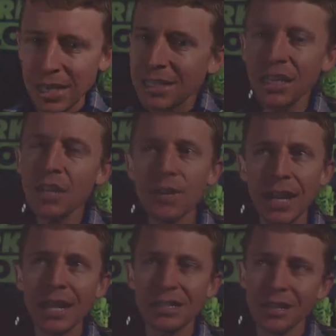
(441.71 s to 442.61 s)
I didn't even
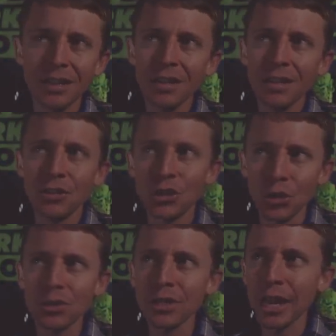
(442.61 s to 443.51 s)
hit
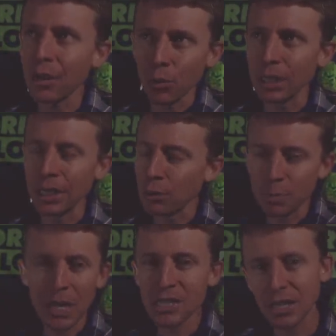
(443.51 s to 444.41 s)
dirt today, really. It
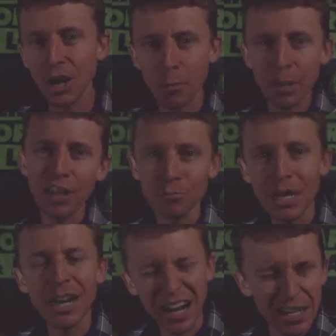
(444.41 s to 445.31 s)
was basically all
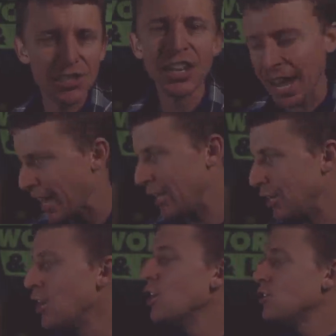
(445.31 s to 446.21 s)
pavement, ice,
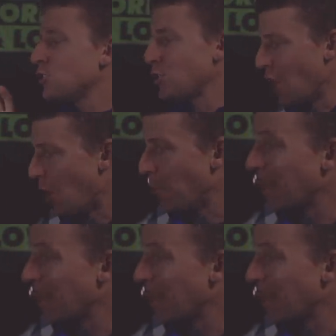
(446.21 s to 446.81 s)
and snow.